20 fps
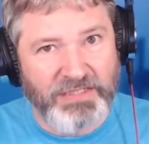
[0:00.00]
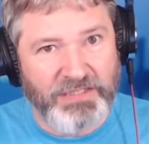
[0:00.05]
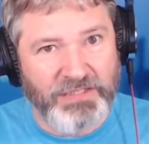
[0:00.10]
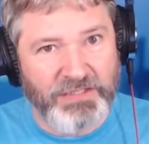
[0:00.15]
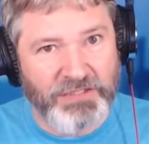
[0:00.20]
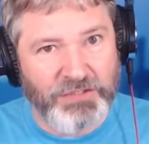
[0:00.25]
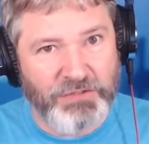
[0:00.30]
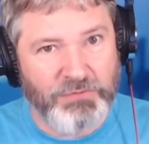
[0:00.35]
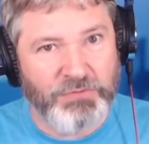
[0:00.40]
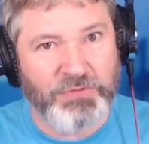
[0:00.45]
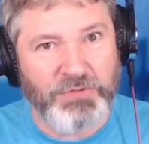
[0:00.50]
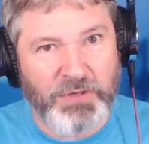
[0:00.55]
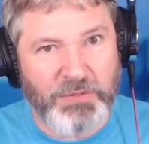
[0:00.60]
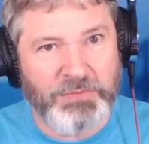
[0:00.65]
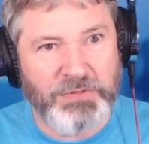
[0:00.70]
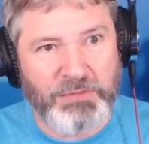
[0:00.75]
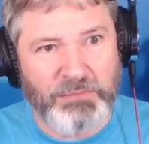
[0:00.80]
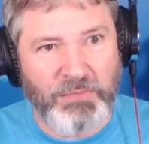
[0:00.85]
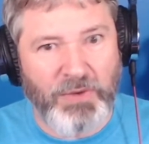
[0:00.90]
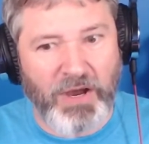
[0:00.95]

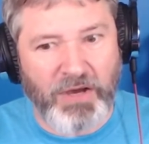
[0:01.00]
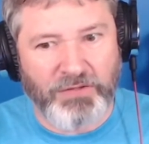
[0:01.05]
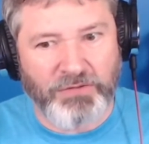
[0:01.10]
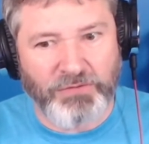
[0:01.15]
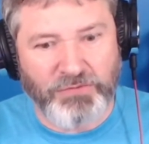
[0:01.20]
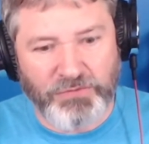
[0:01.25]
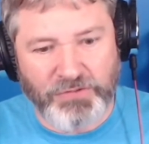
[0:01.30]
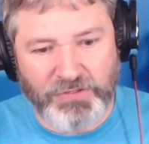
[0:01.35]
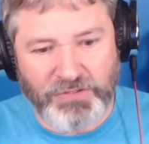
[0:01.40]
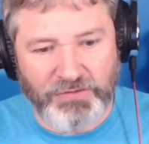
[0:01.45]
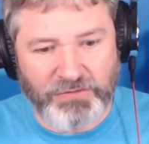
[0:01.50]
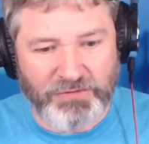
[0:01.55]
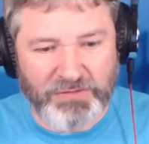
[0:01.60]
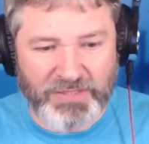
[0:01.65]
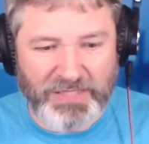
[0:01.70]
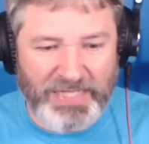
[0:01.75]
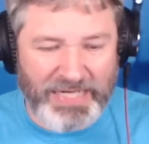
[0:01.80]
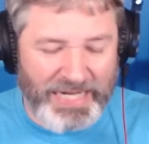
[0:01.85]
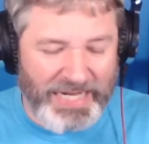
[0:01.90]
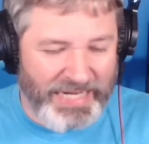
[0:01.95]
subscription models,
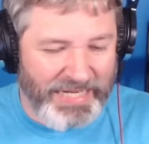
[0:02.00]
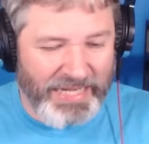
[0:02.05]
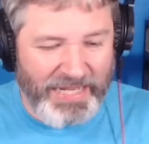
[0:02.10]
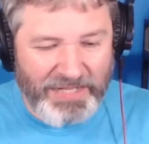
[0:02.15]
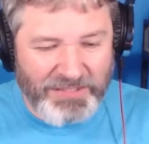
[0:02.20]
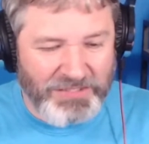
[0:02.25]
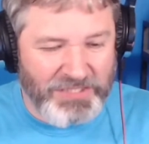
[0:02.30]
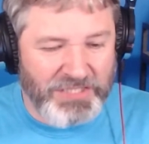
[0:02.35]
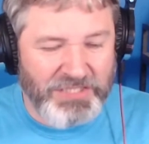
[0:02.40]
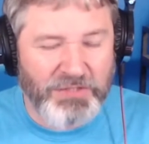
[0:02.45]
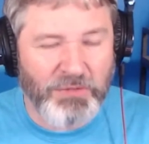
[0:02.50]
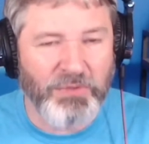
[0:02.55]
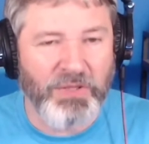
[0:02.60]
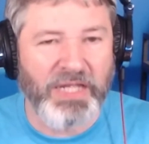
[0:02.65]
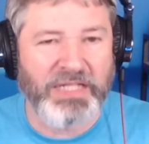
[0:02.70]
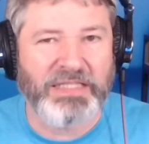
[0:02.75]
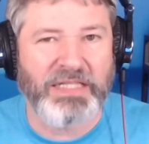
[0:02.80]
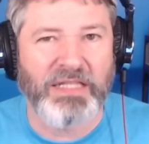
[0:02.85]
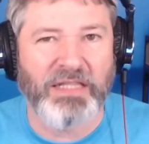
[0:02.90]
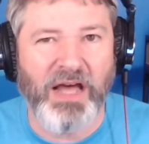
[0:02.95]
I just don't like
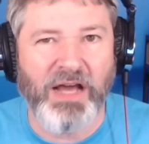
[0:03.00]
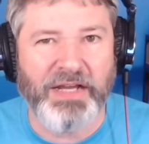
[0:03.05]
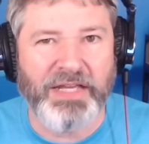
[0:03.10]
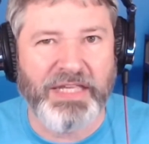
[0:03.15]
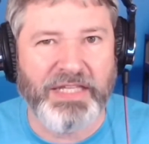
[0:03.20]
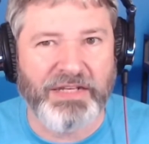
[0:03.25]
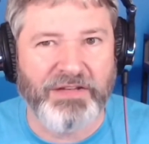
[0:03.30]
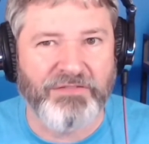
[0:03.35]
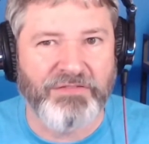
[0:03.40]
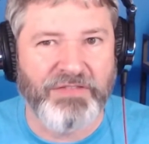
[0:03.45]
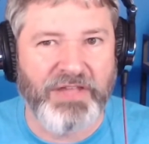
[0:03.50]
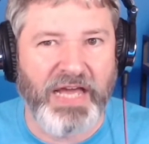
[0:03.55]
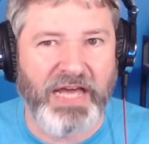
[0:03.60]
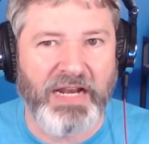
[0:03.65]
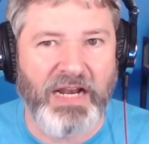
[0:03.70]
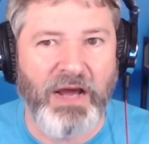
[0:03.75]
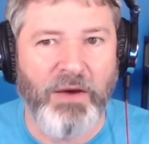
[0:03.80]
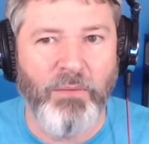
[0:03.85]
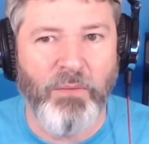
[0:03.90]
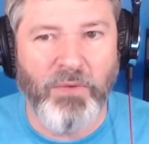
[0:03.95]
the lock-in of that.
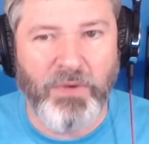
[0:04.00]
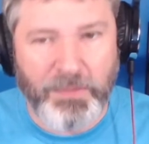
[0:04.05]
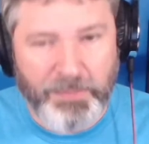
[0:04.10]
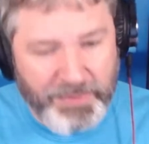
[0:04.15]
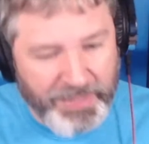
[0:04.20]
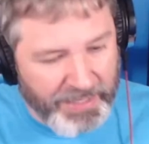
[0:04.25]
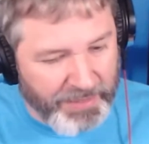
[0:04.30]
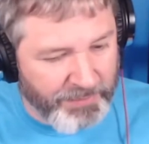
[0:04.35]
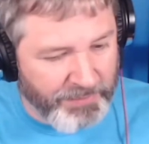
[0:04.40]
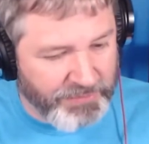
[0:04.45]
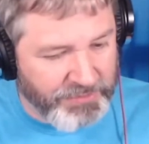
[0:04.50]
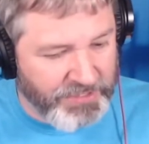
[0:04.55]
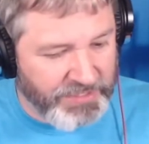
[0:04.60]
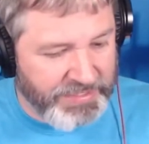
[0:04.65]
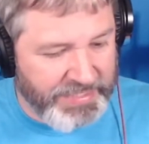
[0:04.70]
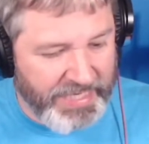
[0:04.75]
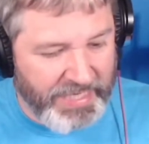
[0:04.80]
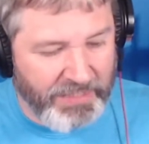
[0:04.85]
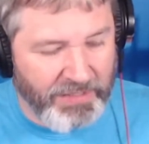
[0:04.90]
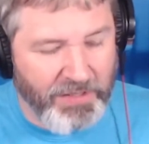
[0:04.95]
I want to be able to
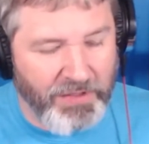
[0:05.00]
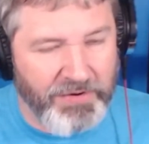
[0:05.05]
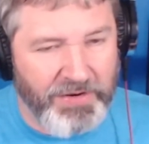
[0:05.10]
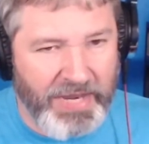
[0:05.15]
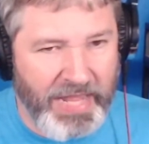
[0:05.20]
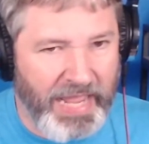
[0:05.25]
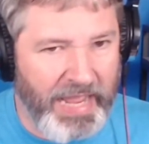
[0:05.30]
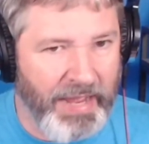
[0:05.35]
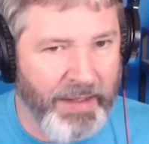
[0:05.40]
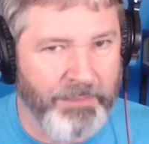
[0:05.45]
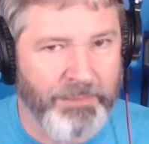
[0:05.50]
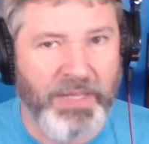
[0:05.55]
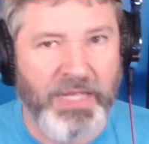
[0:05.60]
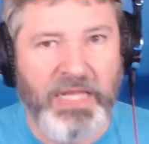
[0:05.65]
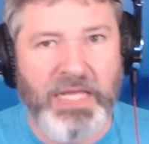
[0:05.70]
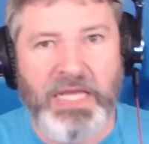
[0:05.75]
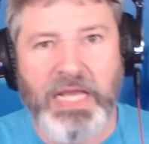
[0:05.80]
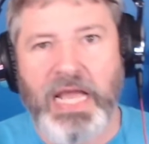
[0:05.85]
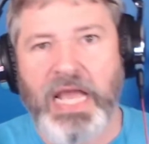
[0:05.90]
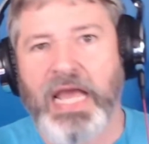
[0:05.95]
download an app
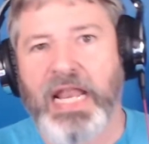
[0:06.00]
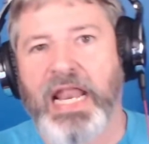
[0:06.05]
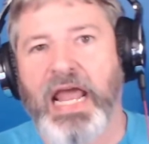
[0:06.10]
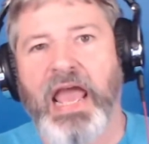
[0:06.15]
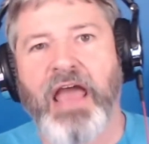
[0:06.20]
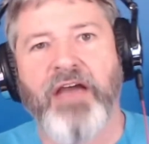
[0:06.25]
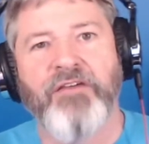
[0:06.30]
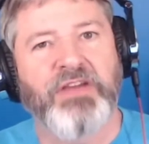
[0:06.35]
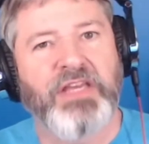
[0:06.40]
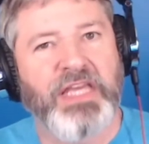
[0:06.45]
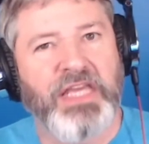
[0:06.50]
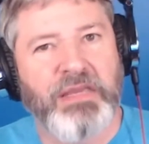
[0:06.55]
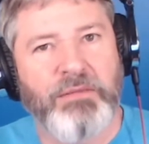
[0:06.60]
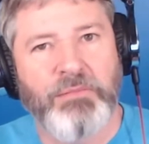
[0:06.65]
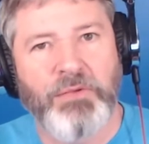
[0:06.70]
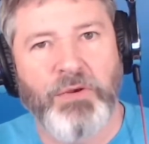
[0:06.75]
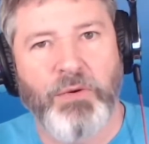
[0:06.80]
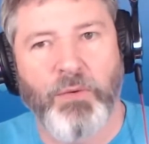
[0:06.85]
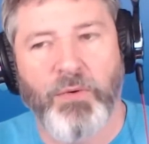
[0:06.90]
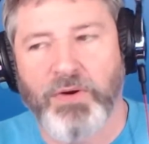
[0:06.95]
and have it keep
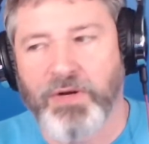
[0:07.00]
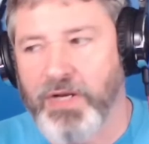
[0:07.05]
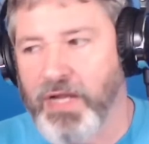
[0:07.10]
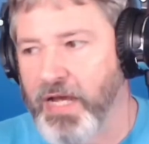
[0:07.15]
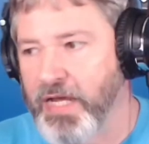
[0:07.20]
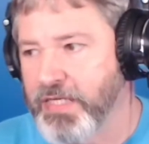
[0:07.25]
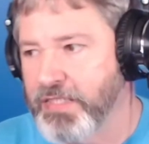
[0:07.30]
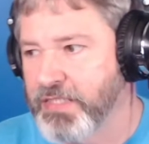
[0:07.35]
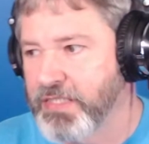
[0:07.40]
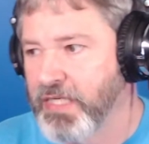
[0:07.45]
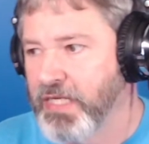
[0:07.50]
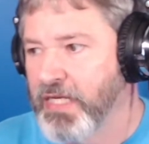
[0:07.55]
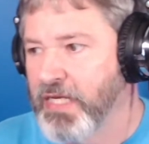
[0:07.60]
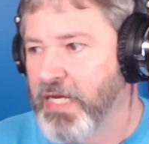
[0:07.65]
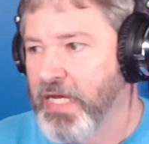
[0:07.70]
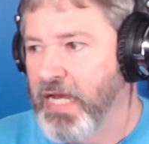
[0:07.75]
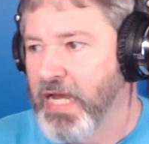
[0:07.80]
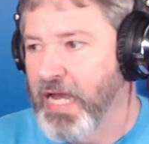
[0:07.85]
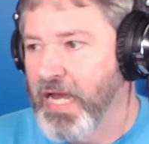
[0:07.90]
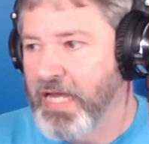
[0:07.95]
me organized
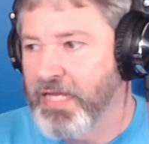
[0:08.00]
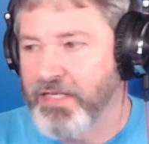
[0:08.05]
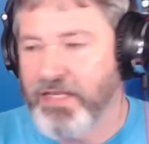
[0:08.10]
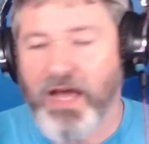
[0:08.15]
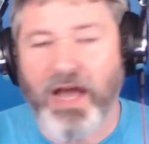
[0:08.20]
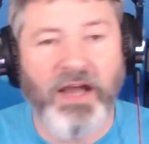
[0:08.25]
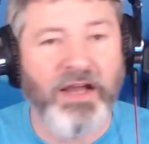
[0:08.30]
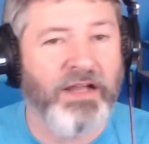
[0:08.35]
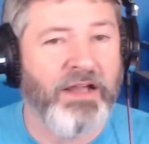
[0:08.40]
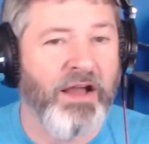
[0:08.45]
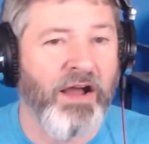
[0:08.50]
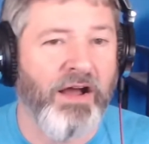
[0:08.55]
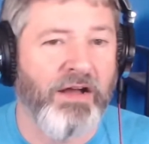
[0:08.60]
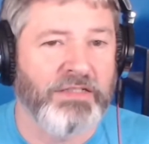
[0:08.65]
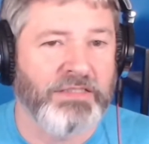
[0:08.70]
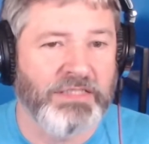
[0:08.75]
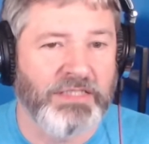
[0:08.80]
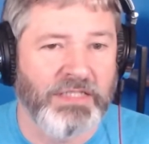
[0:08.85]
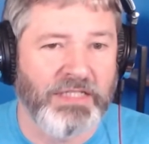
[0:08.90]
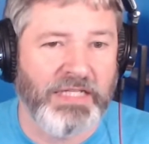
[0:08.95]
and not
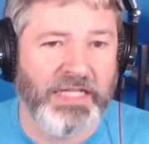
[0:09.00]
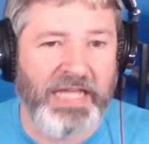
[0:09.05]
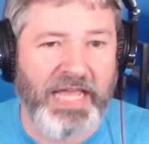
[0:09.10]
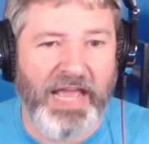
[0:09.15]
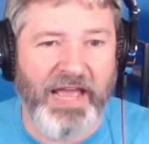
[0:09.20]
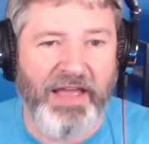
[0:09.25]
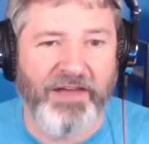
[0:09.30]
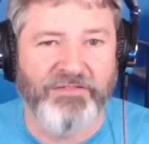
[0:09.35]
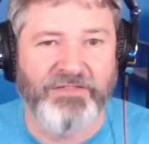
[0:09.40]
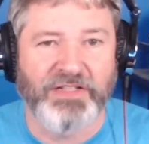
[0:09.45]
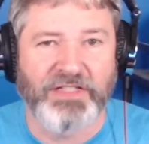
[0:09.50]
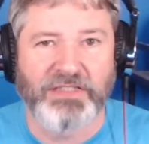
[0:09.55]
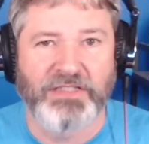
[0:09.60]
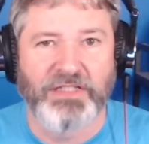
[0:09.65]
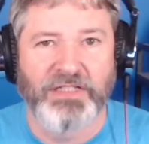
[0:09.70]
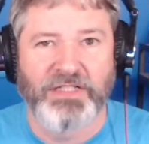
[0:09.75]
constantly having